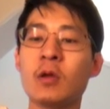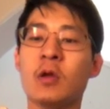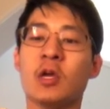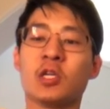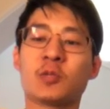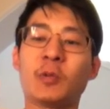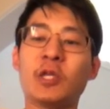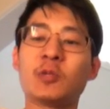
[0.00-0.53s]

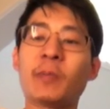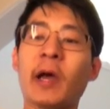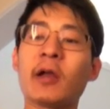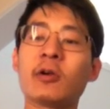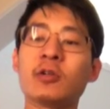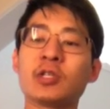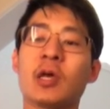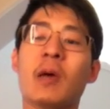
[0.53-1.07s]
Speech
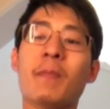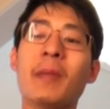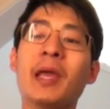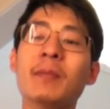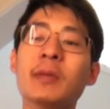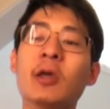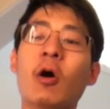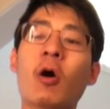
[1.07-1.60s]
patterns may
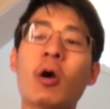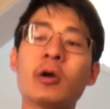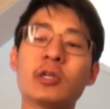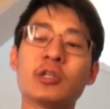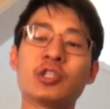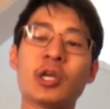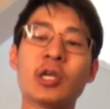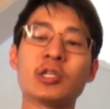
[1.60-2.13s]
be hard to
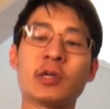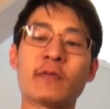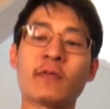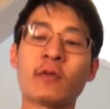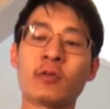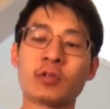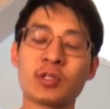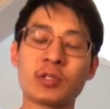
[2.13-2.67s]
change at
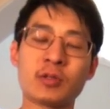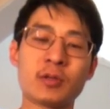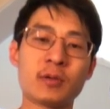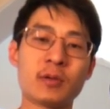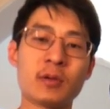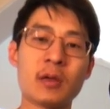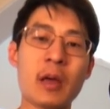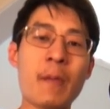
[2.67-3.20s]
first,
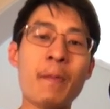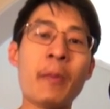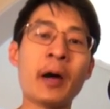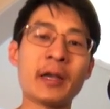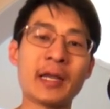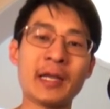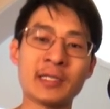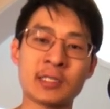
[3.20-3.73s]

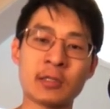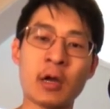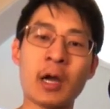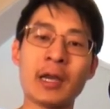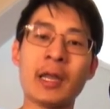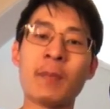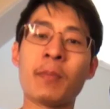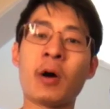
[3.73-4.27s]
but it's
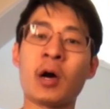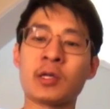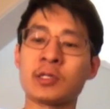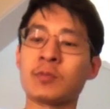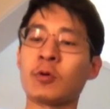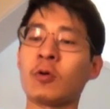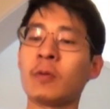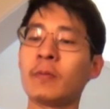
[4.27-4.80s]
not
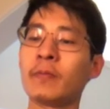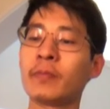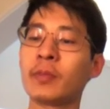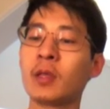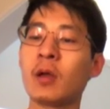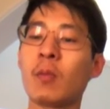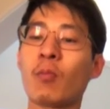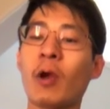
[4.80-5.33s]
impossible.
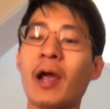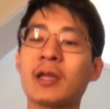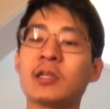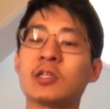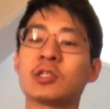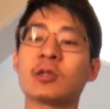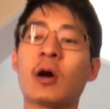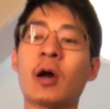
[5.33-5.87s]

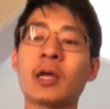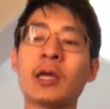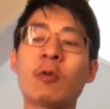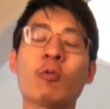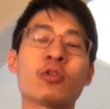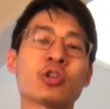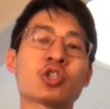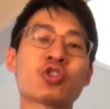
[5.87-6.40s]
Practice talking
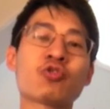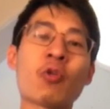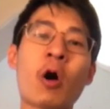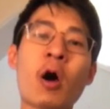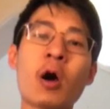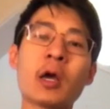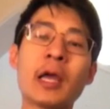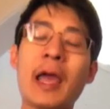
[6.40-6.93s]
with a
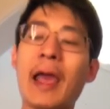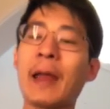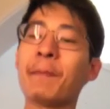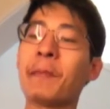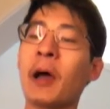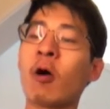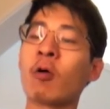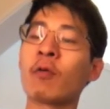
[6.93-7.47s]
strong and
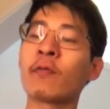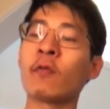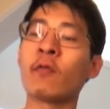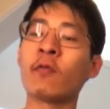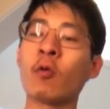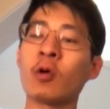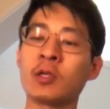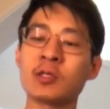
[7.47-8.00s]
powerful
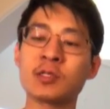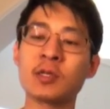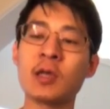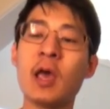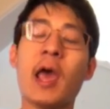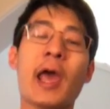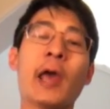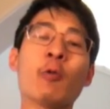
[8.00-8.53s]
voice,
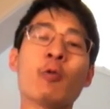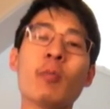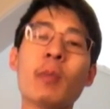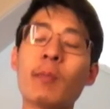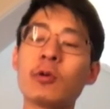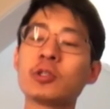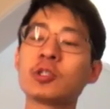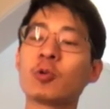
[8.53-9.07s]
and
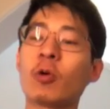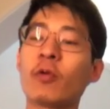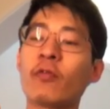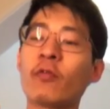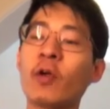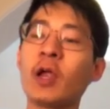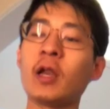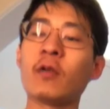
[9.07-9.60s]
remember to
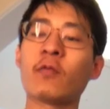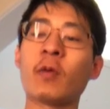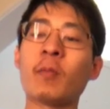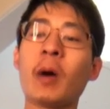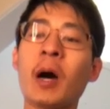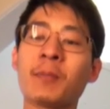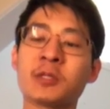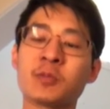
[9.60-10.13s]
refrain from
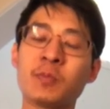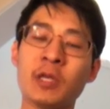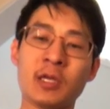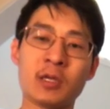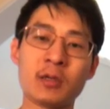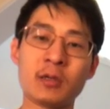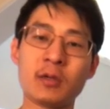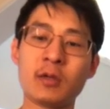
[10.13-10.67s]
upspeak.
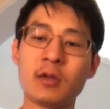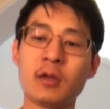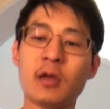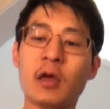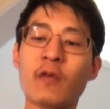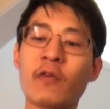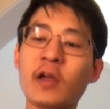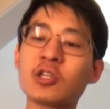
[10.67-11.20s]

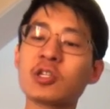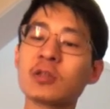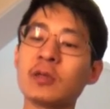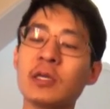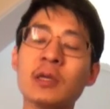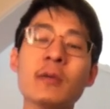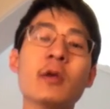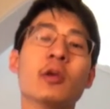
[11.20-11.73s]

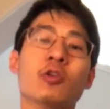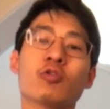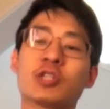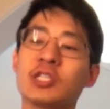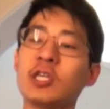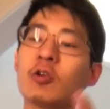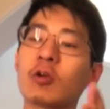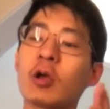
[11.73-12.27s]
Eventually, you'll
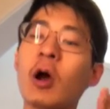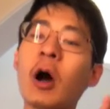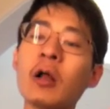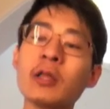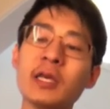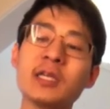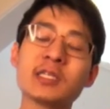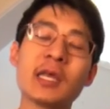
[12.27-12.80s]
see your
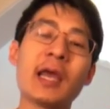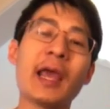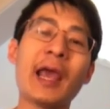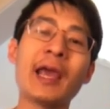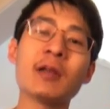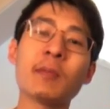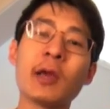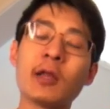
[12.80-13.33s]
colleagues
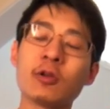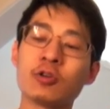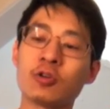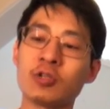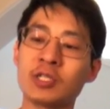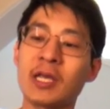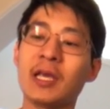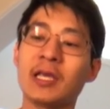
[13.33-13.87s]
and
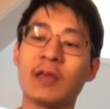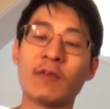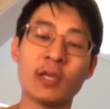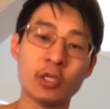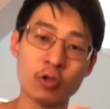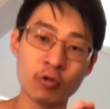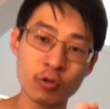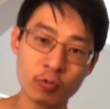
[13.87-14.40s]
managers giving
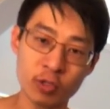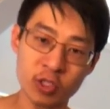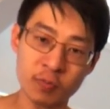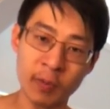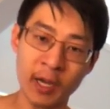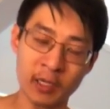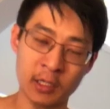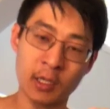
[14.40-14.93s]
you the
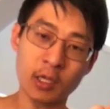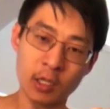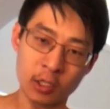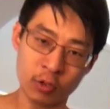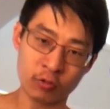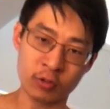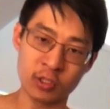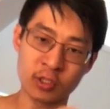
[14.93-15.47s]
respect
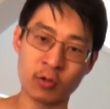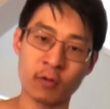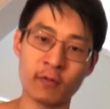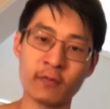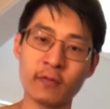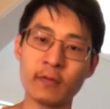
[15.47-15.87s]
you deserve.